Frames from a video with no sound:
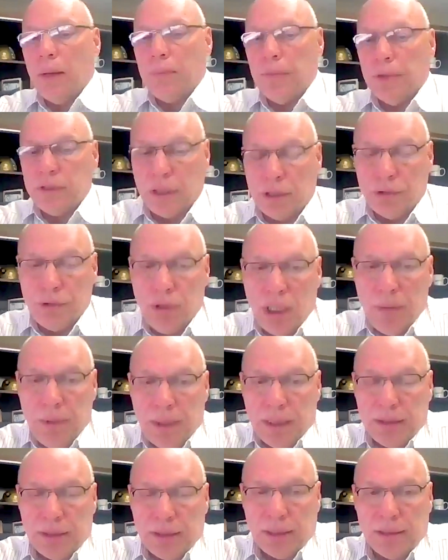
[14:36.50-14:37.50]
was extremely
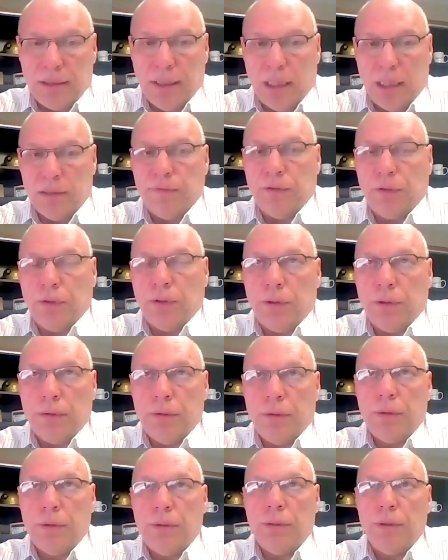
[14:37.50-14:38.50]
successful.
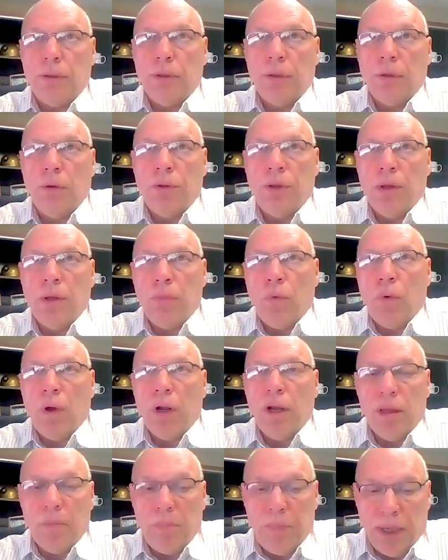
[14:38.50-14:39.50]
One
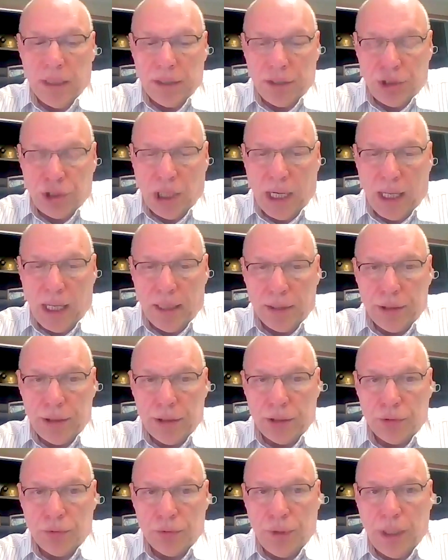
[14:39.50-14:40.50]
of the biggest
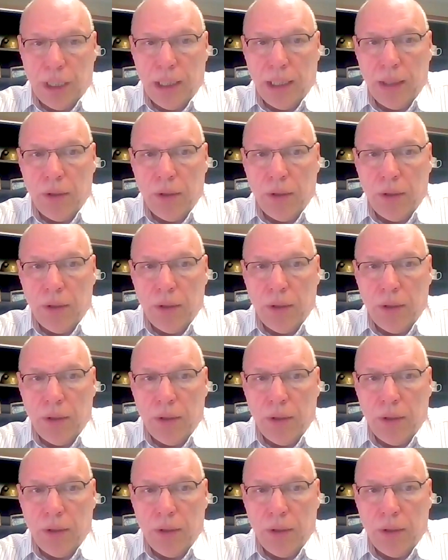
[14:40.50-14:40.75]
challenges really